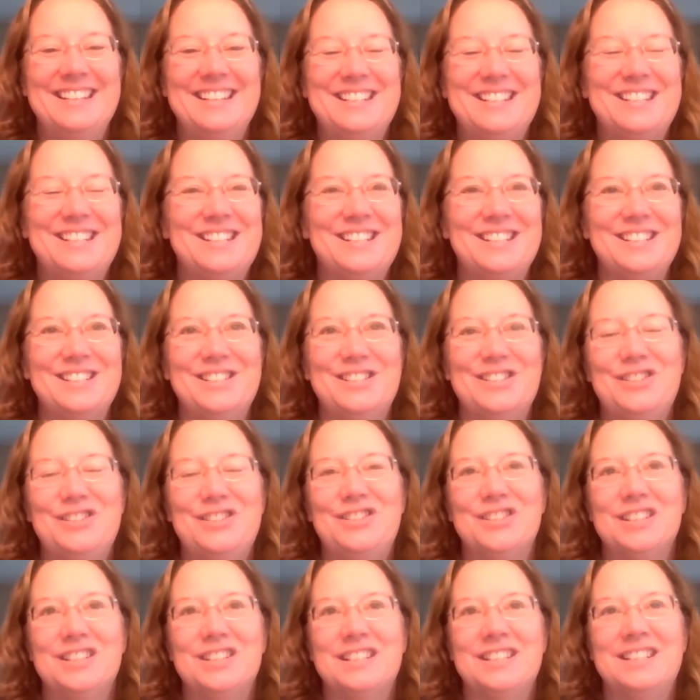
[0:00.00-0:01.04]
and she's
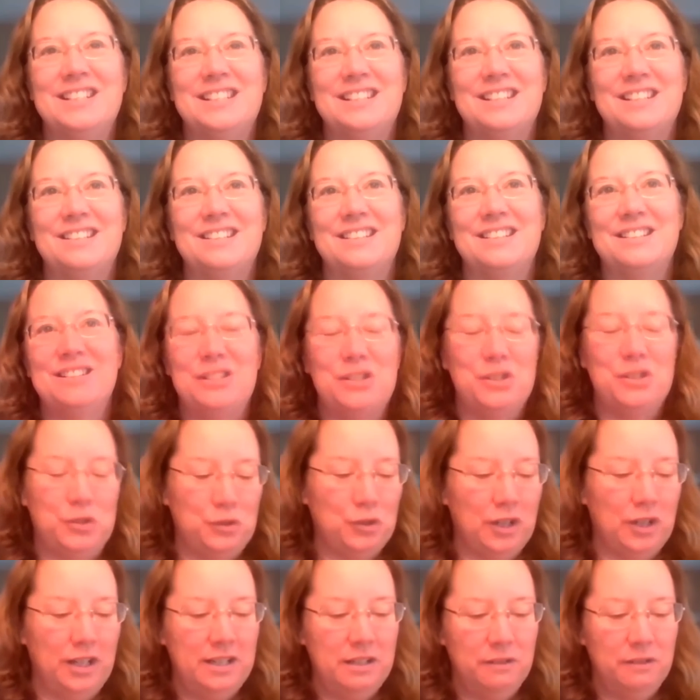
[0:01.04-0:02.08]
just
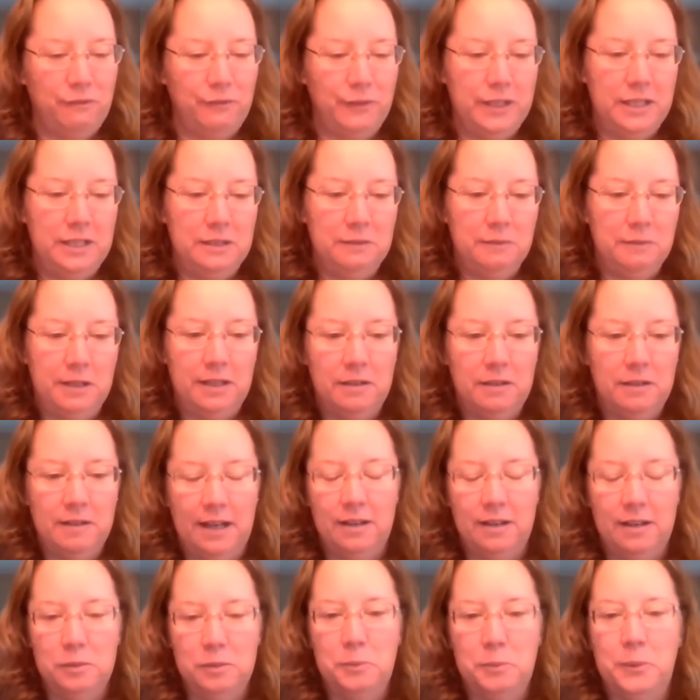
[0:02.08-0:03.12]
trying to figure out
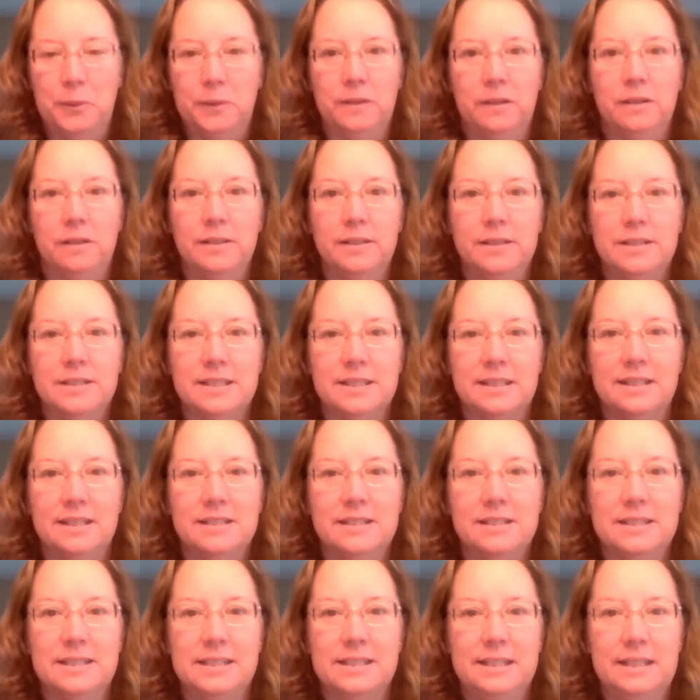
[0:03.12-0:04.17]
how to put all these
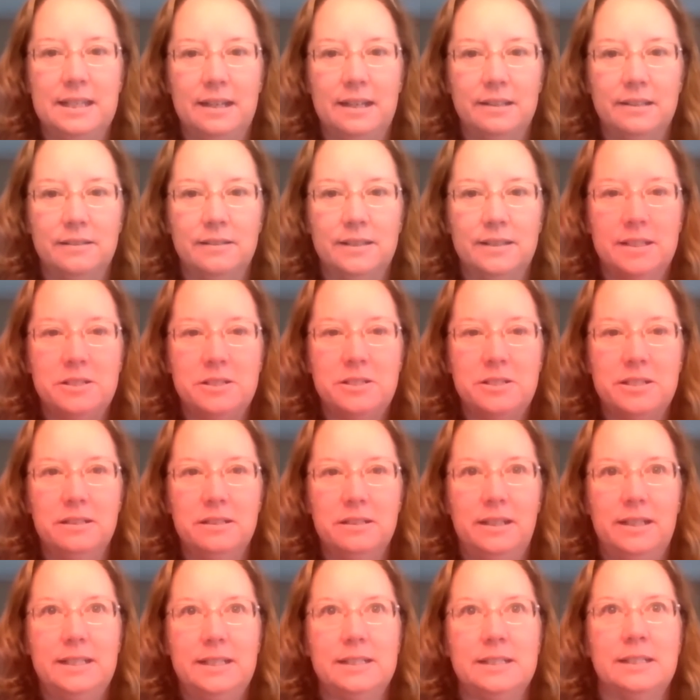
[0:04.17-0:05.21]
things together that she
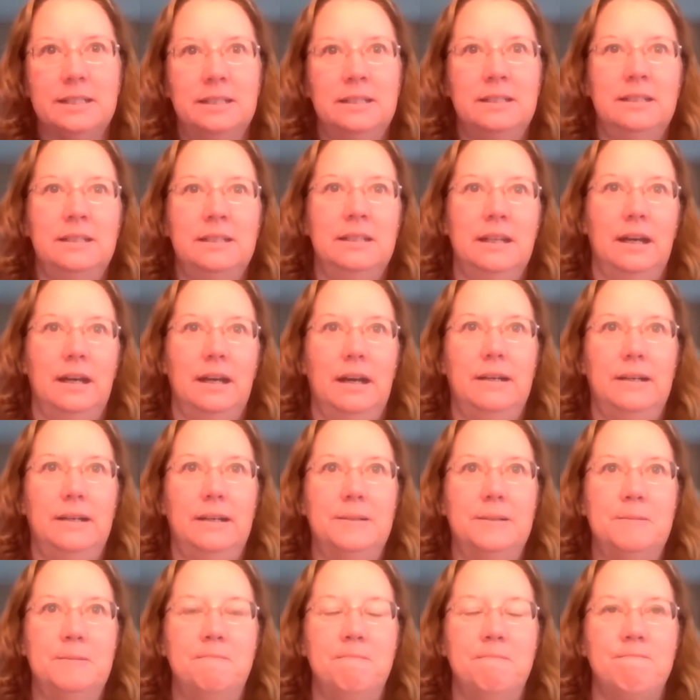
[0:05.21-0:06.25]
likes.
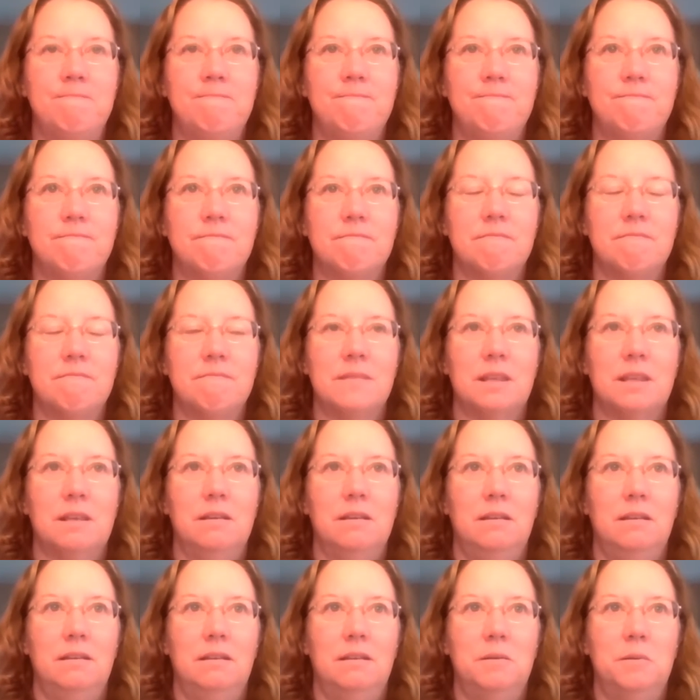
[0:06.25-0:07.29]
Um,
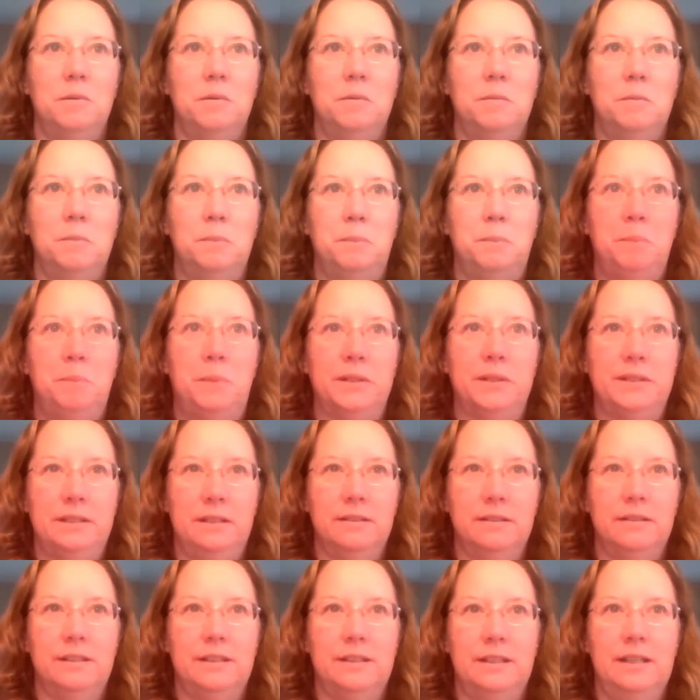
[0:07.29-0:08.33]
but
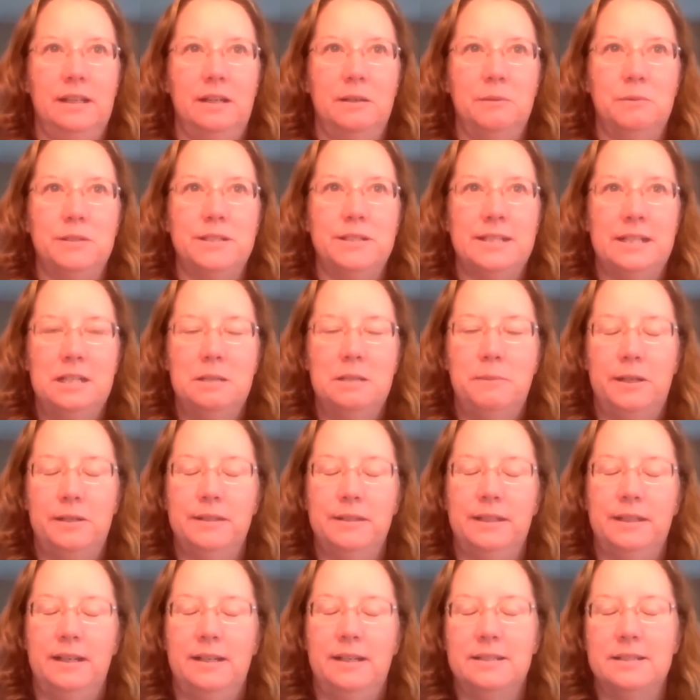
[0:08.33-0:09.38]
the other thing I will say
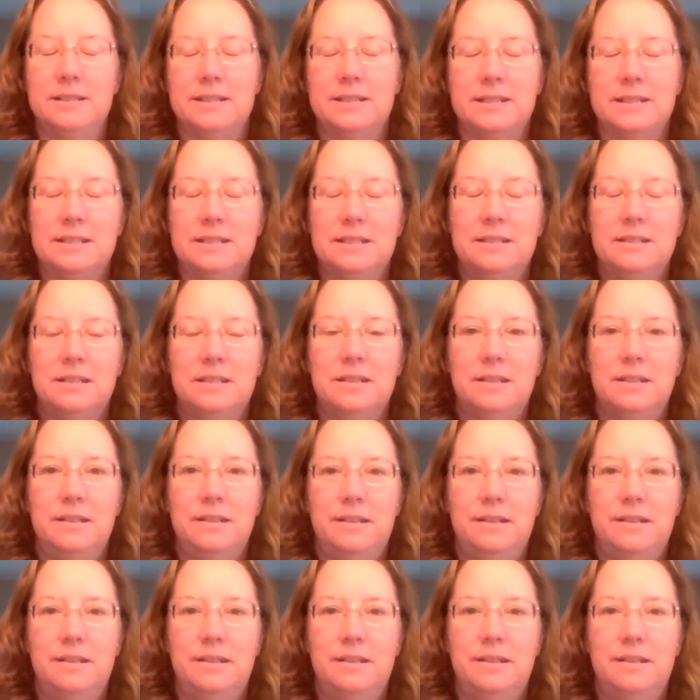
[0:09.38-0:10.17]
about that is